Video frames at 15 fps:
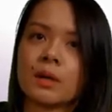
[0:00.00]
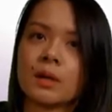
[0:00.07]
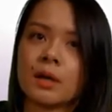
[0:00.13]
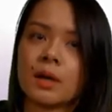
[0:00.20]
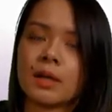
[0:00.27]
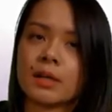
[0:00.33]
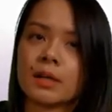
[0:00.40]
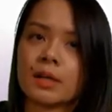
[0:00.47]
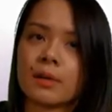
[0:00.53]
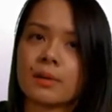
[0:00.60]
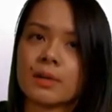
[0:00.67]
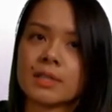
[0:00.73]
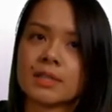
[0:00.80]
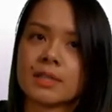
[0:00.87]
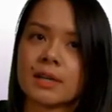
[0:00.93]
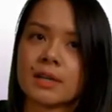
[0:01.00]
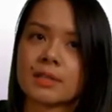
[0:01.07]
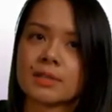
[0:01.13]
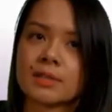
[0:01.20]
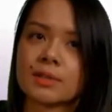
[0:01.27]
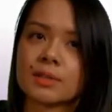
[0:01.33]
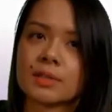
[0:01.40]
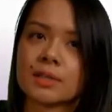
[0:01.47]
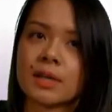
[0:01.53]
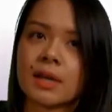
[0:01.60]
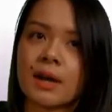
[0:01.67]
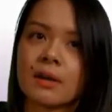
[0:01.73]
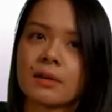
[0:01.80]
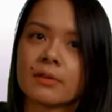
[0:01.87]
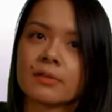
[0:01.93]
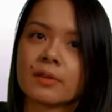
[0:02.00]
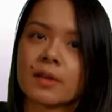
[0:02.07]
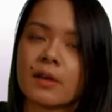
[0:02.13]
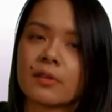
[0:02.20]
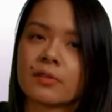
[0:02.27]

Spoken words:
And then going into case 2, so Gareth